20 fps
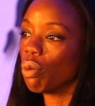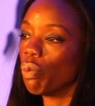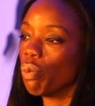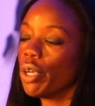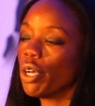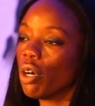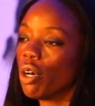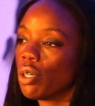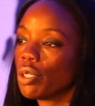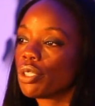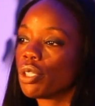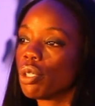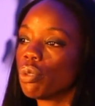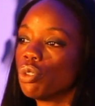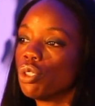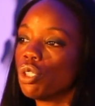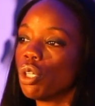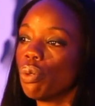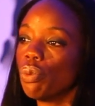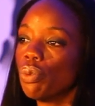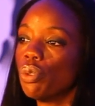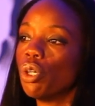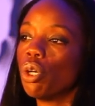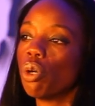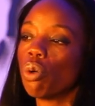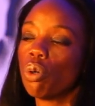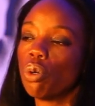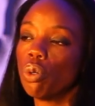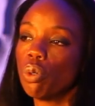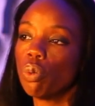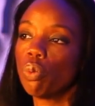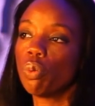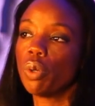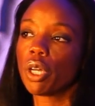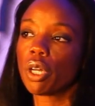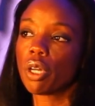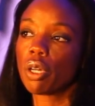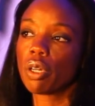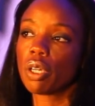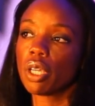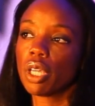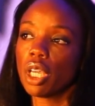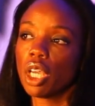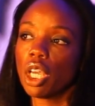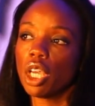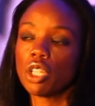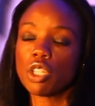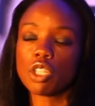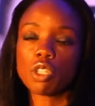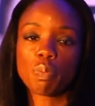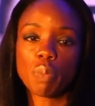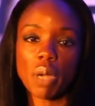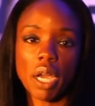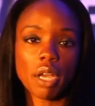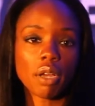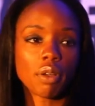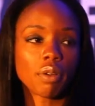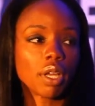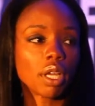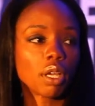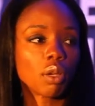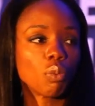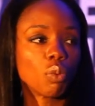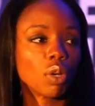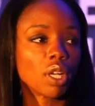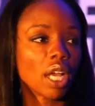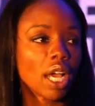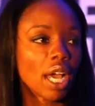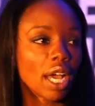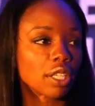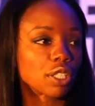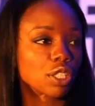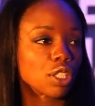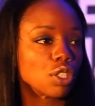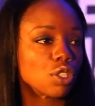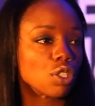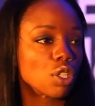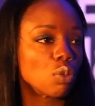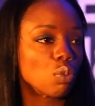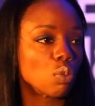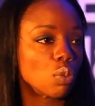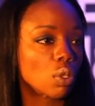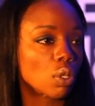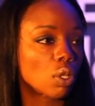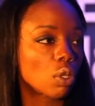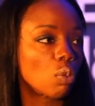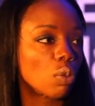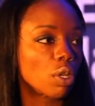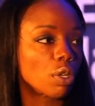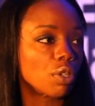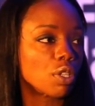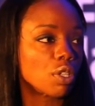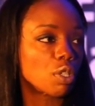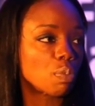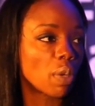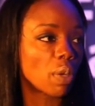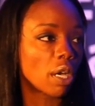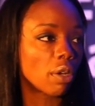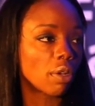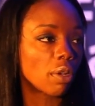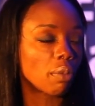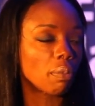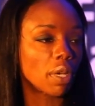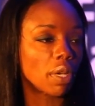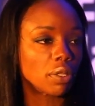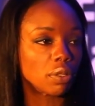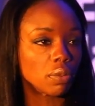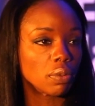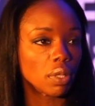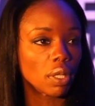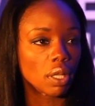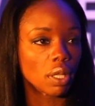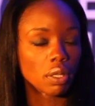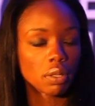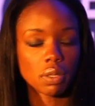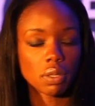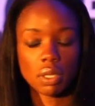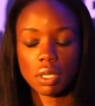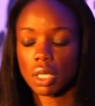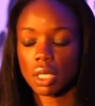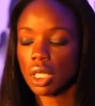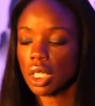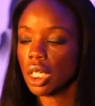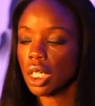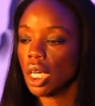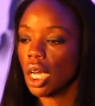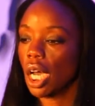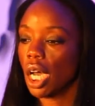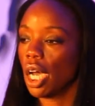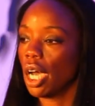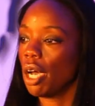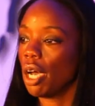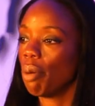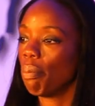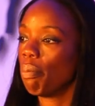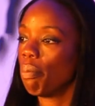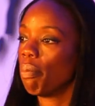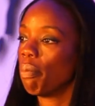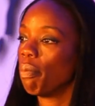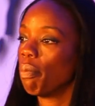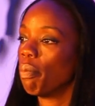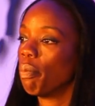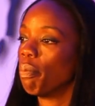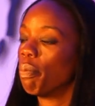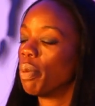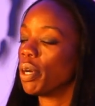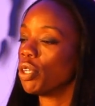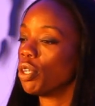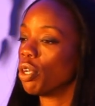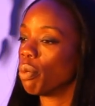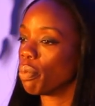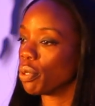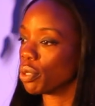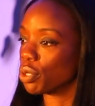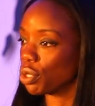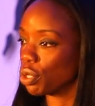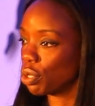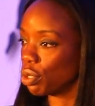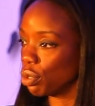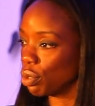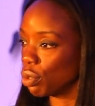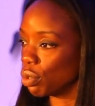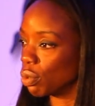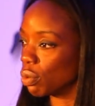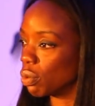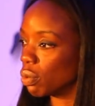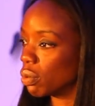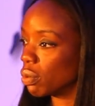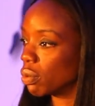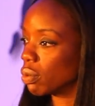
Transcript: we also don't know who we're inspiring, what actions and work we're inspiring by doing this. But number two,